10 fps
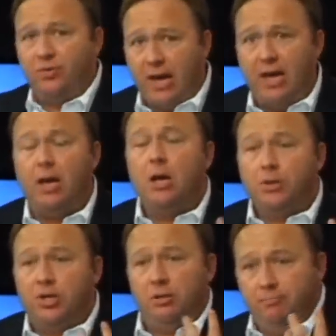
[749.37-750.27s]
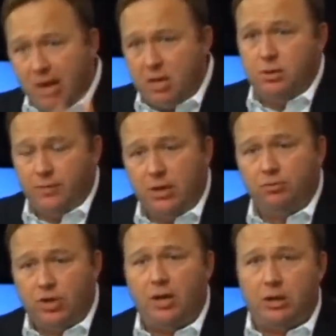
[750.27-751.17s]
They submitted to the
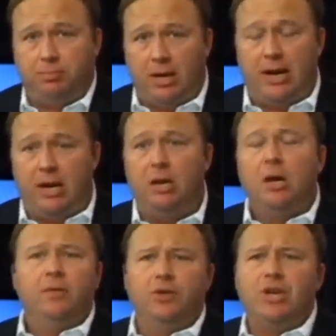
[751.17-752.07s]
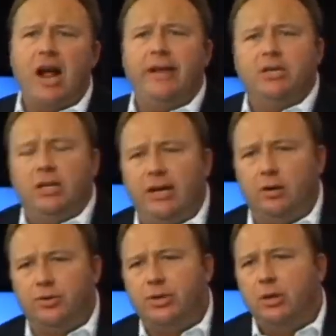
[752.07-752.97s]
eugenics plan. The Chinese
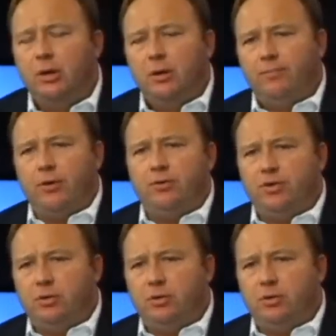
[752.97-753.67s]
leaders for